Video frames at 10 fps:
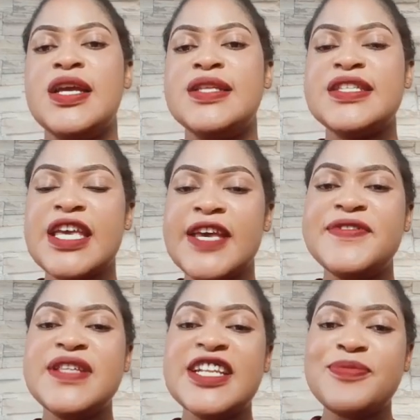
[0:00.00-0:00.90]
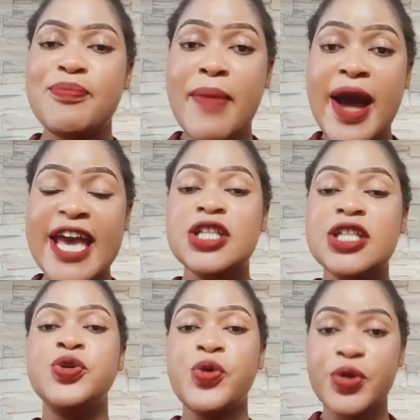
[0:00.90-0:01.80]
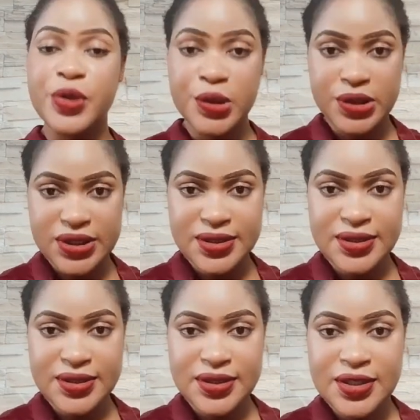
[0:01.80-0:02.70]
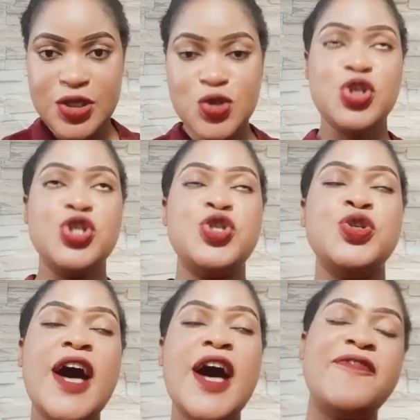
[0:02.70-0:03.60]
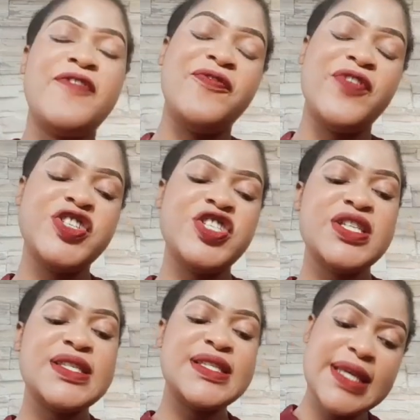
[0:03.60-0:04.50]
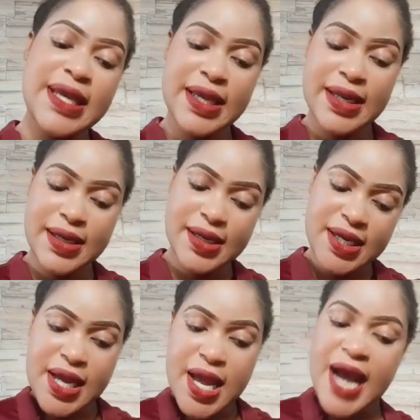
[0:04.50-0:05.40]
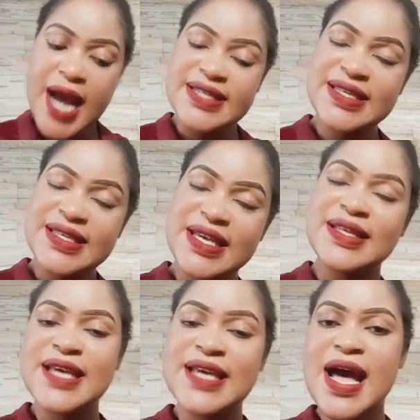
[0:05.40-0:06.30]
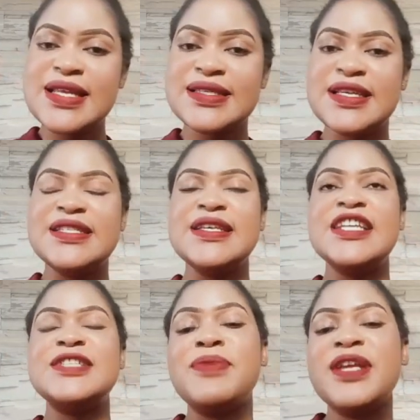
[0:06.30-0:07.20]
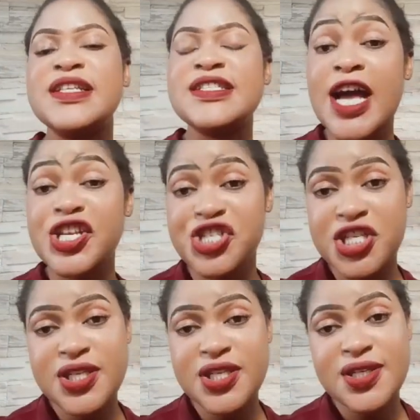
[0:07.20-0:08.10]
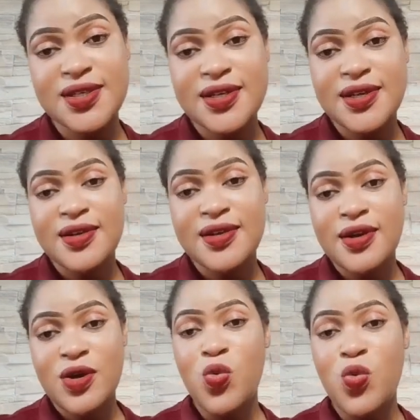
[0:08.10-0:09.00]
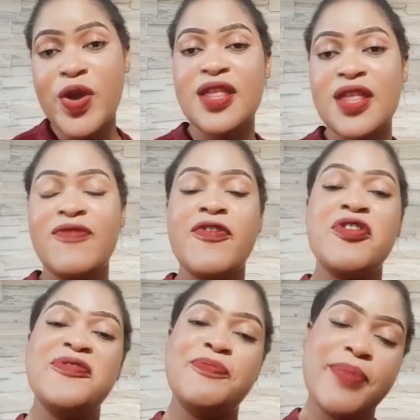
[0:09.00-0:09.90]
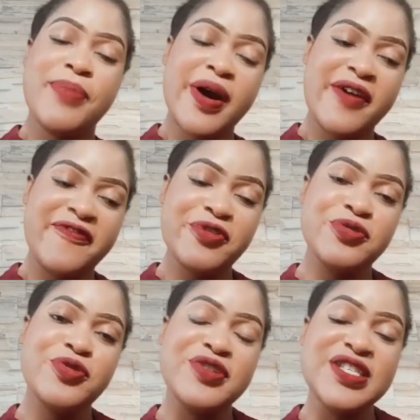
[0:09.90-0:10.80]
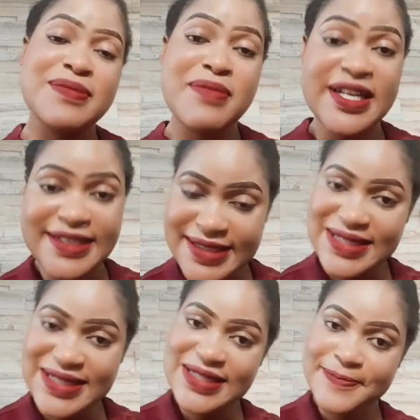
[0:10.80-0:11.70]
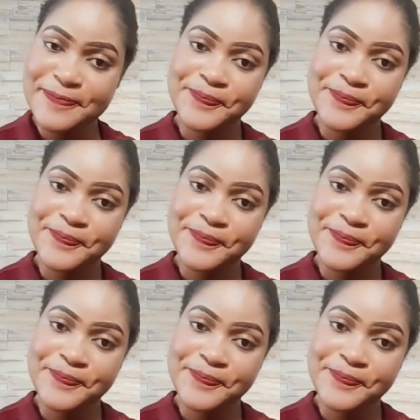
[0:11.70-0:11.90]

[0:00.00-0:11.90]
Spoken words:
It gives that mild gold, so you should have a virgin skin, a skin that hasn't yet been touched with very powerful cosmetics.